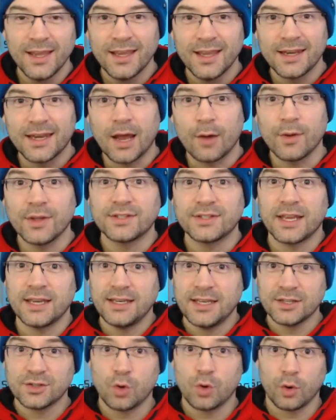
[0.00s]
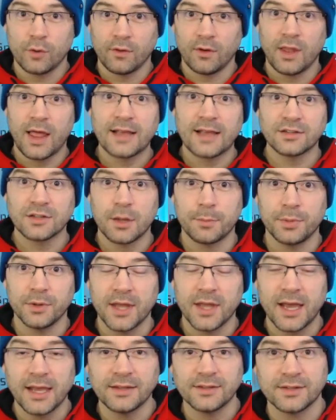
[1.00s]
Now, inside Discord over the last couple
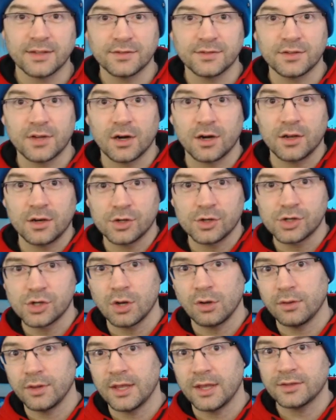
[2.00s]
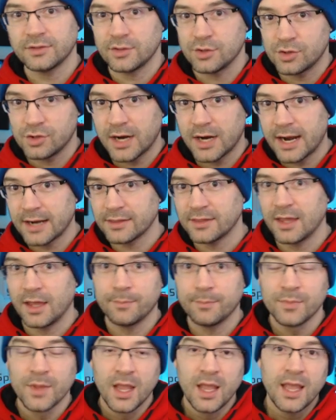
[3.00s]
nights, I started to show this and track
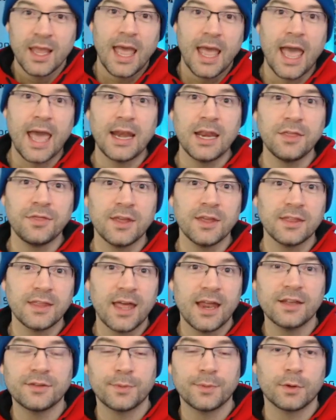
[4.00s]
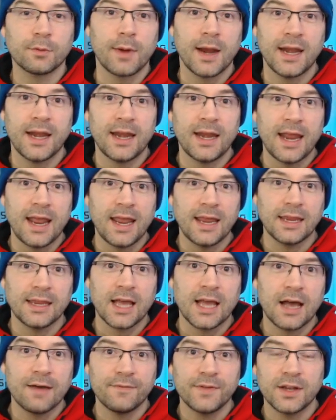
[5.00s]
them. Anything that has been rated a
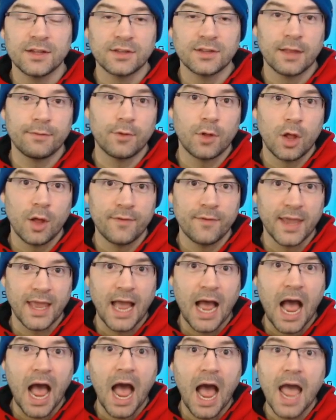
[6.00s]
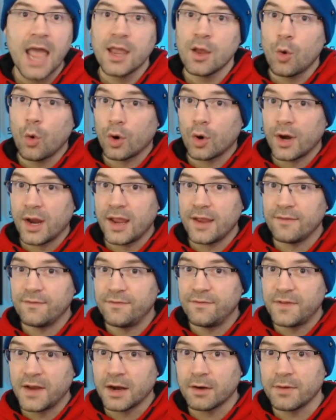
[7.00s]
confidence level of a high or a
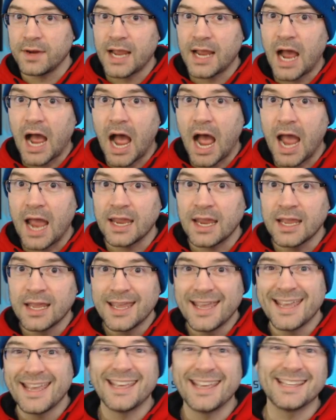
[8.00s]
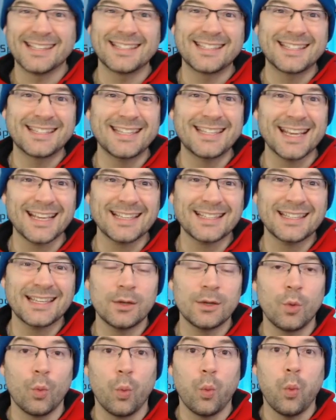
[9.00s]
very high is six
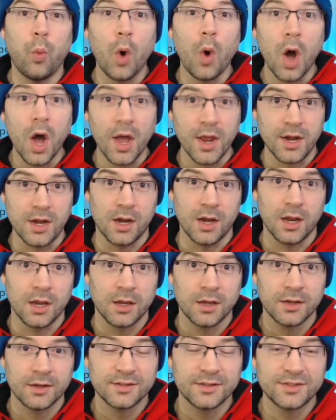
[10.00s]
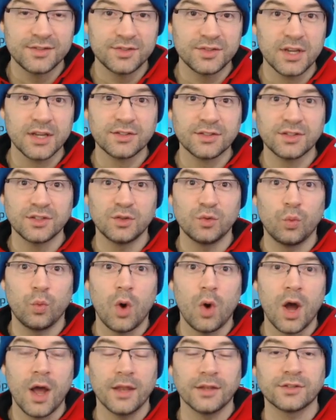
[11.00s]
and one. Six and
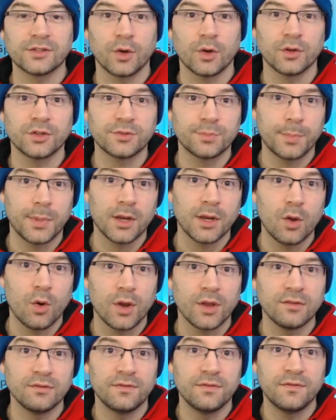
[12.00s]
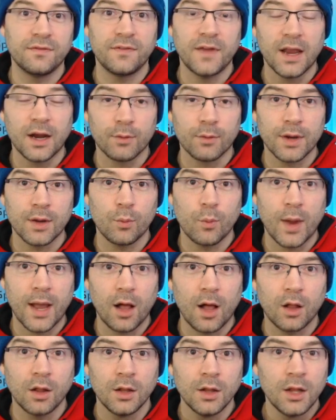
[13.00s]
one. So it's been going very
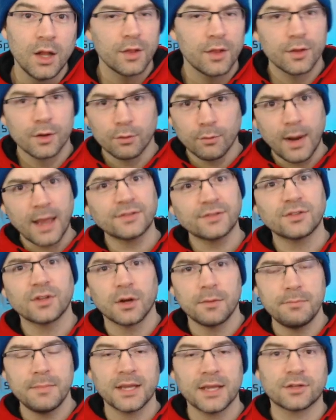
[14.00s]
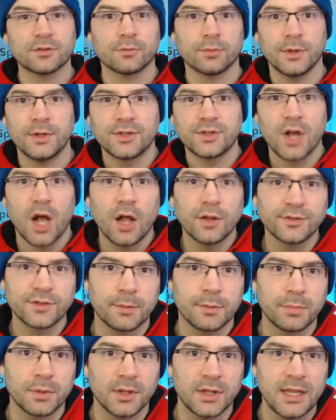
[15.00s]
well. The rest are mixed results.
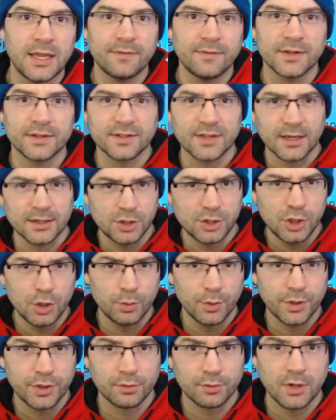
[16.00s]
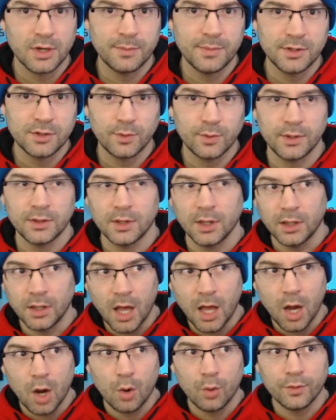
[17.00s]
I believe it's like two and three between the
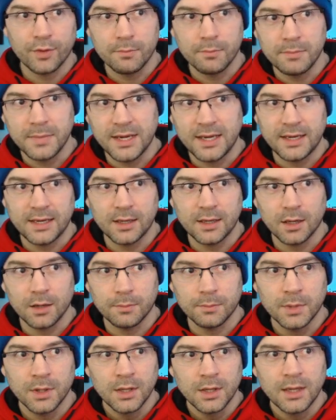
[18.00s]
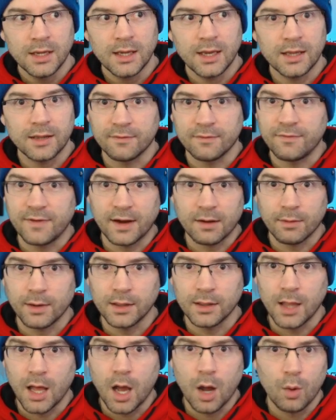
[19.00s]
low, the medium, and the very
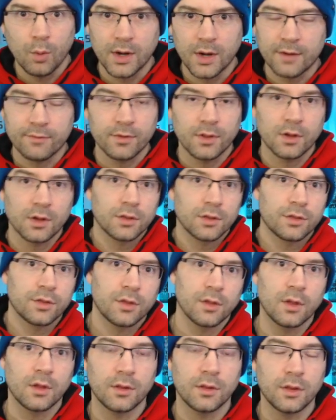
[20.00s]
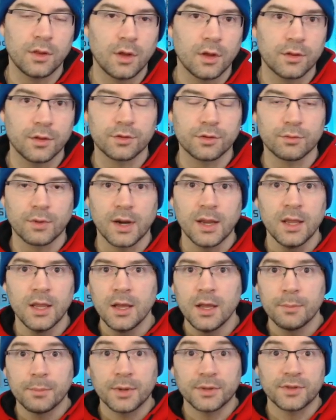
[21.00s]
low, whatever the, the the other three.
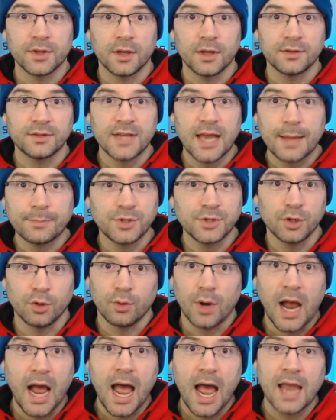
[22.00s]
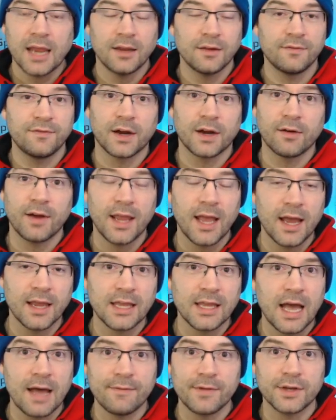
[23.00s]
But the top two, high and very high
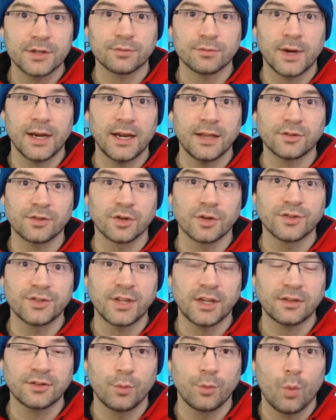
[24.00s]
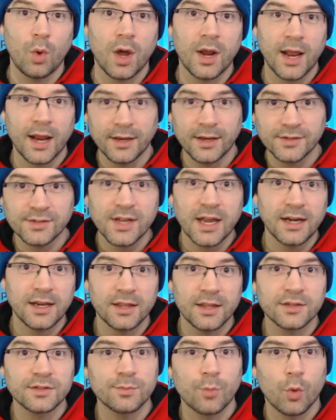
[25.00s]
confidence ratings, are six and one. I
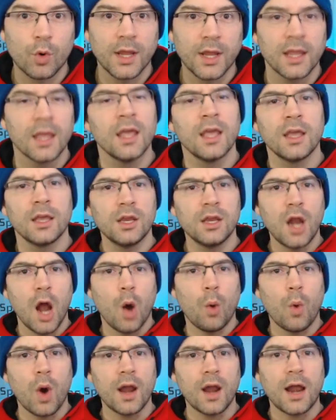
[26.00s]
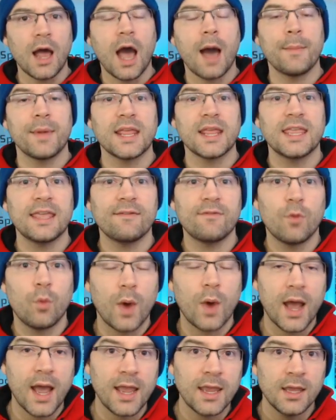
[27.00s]
decided this morning, you know what? I'm going to give
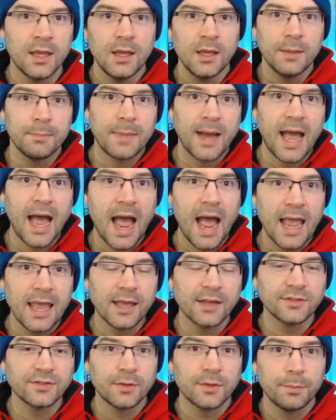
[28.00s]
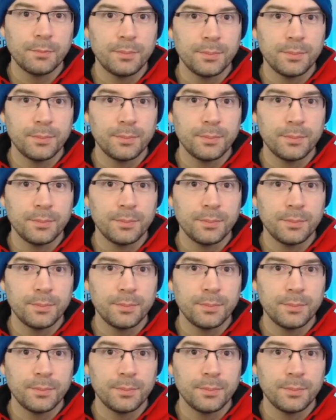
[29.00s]
away my highest